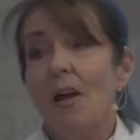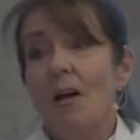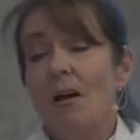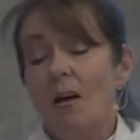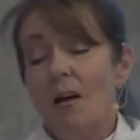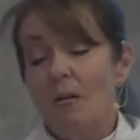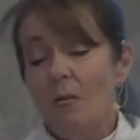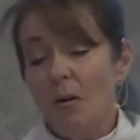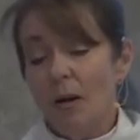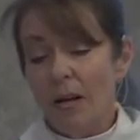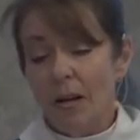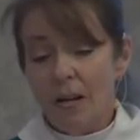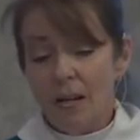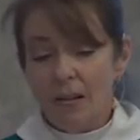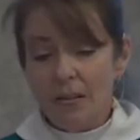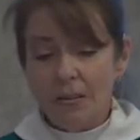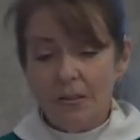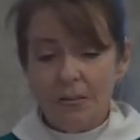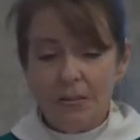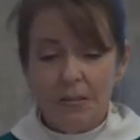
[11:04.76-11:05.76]

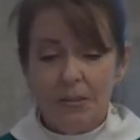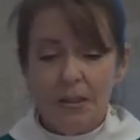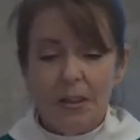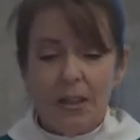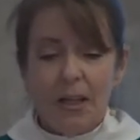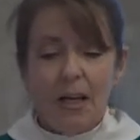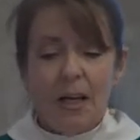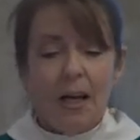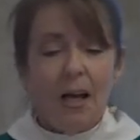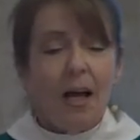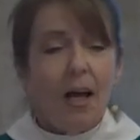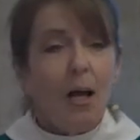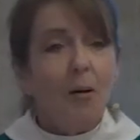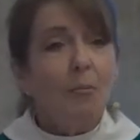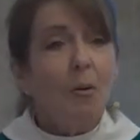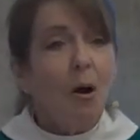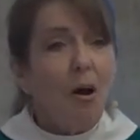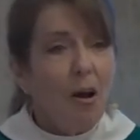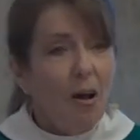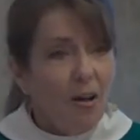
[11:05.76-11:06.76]
Well, I
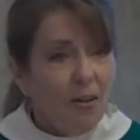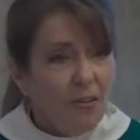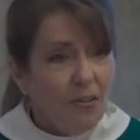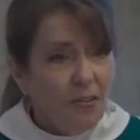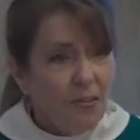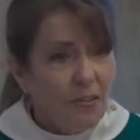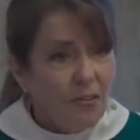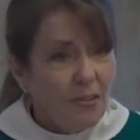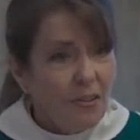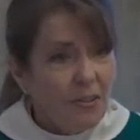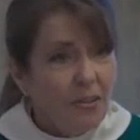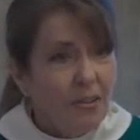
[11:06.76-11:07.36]
paused,